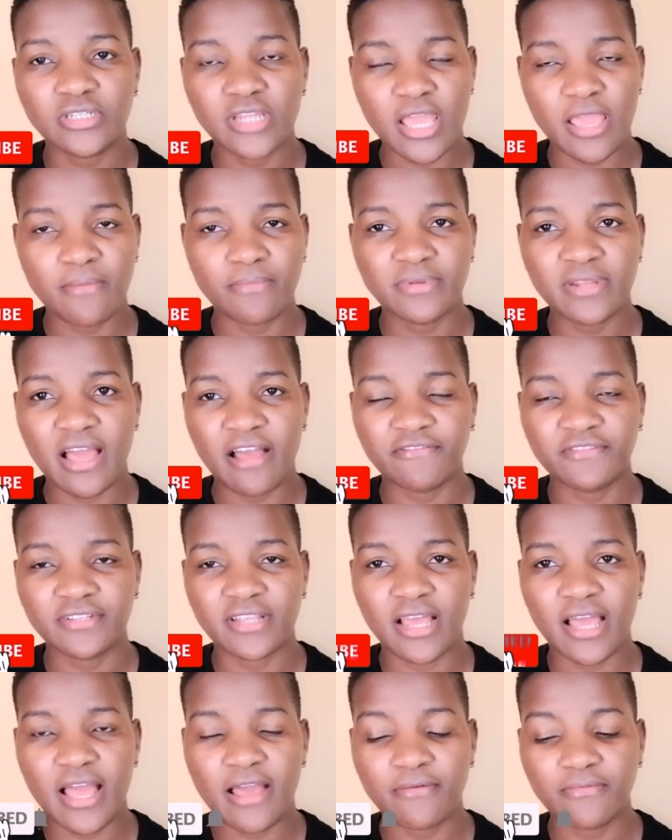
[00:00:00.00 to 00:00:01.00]
named
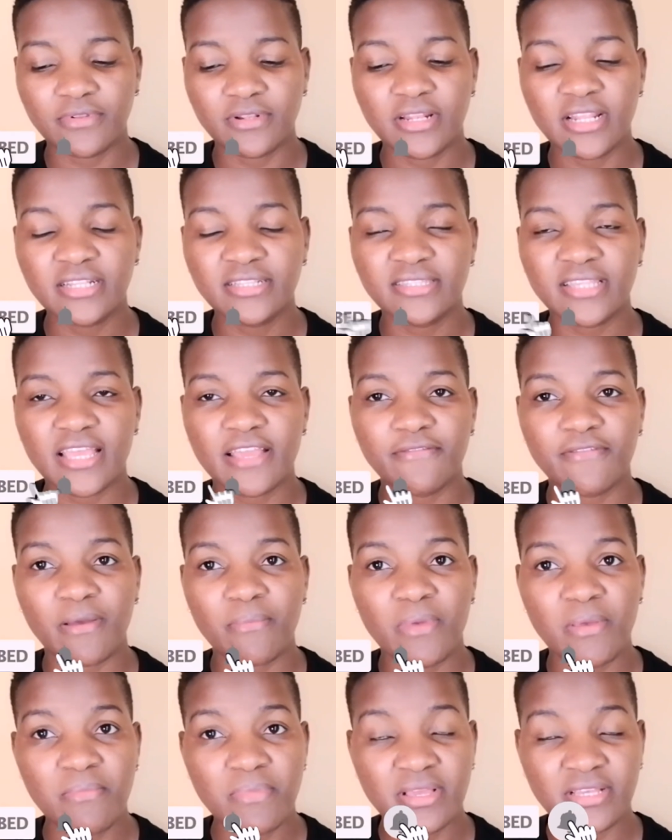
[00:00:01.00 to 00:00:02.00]
after, let's say if a
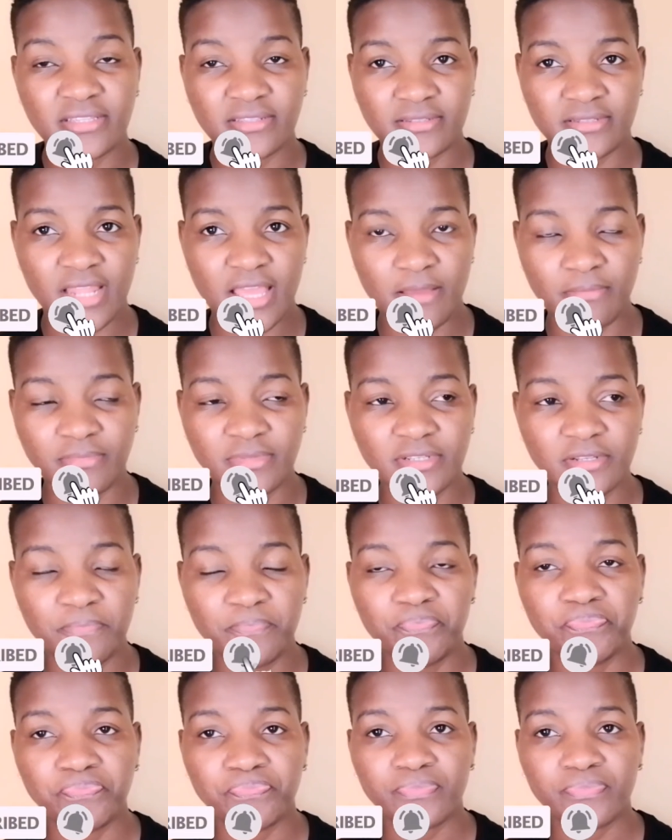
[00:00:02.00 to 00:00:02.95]
baby is named,